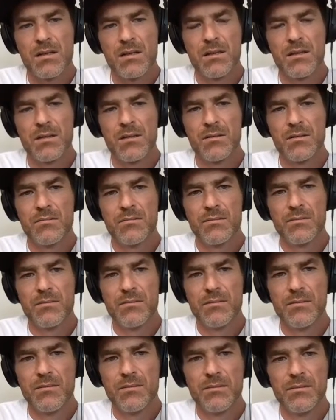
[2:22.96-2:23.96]

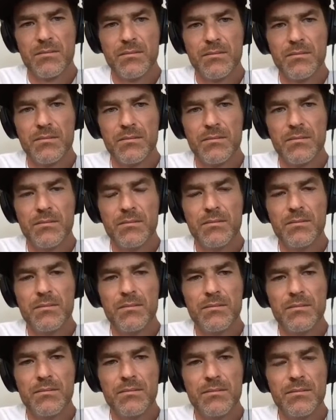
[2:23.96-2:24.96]

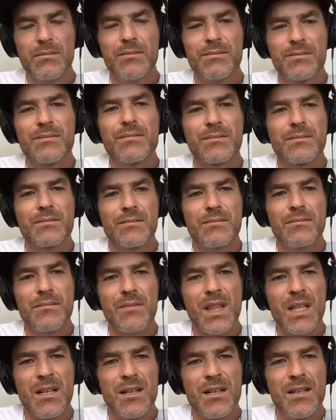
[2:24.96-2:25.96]

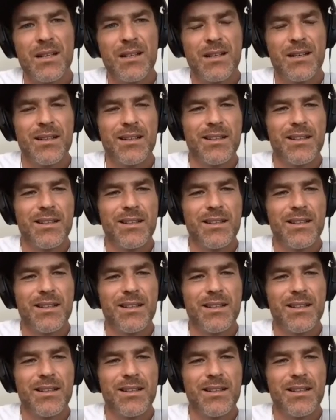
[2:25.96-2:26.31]
[no speech]